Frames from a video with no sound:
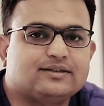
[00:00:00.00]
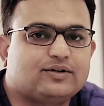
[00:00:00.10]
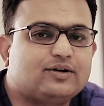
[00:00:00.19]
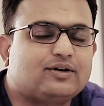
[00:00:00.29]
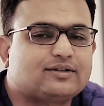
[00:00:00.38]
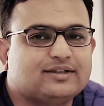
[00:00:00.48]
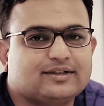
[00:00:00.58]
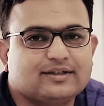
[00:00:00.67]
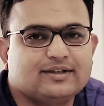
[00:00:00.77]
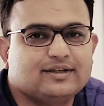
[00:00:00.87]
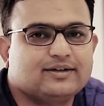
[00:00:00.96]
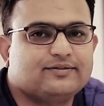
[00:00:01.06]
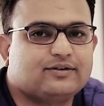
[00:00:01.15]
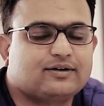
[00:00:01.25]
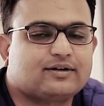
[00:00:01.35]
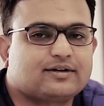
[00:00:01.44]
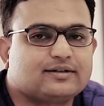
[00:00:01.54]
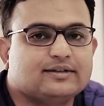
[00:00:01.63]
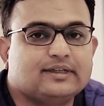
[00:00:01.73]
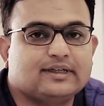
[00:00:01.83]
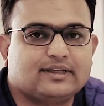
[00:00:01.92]
your doctor for
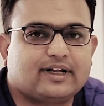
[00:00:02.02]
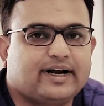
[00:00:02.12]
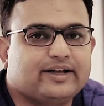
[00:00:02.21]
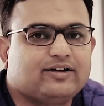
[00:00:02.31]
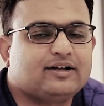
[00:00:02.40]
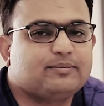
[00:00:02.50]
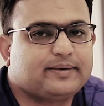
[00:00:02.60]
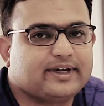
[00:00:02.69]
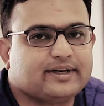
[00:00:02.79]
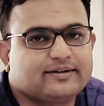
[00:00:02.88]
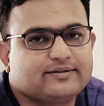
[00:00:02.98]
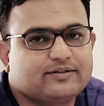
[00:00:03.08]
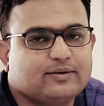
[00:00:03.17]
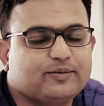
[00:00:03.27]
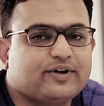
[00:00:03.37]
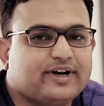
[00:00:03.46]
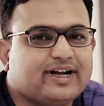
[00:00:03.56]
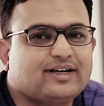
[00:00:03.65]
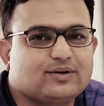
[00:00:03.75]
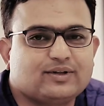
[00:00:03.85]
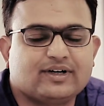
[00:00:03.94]
the radicular pain from your
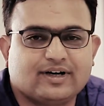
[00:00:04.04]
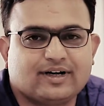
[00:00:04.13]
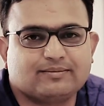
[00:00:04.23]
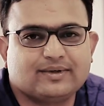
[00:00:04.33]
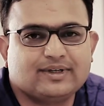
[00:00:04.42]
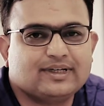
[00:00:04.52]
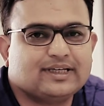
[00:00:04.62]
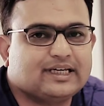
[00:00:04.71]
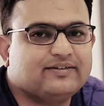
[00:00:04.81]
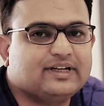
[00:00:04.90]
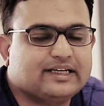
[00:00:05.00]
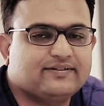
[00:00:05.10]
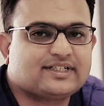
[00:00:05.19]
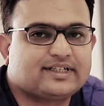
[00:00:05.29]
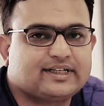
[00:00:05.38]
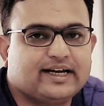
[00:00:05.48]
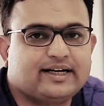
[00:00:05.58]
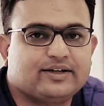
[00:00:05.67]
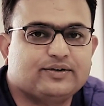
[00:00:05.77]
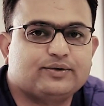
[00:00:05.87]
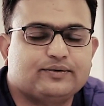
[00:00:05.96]
neck to the arm, he will
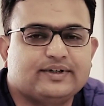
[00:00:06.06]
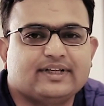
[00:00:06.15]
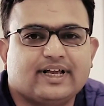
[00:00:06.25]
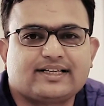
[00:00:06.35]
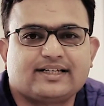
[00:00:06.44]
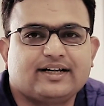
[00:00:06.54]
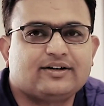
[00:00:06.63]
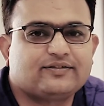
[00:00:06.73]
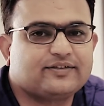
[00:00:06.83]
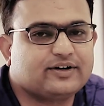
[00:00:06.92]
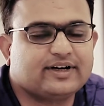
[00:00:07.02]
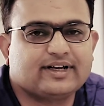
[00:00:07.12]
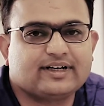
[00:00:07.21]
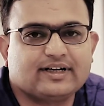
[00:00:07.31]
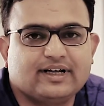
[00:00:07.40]
investigate you with x-ray of your neck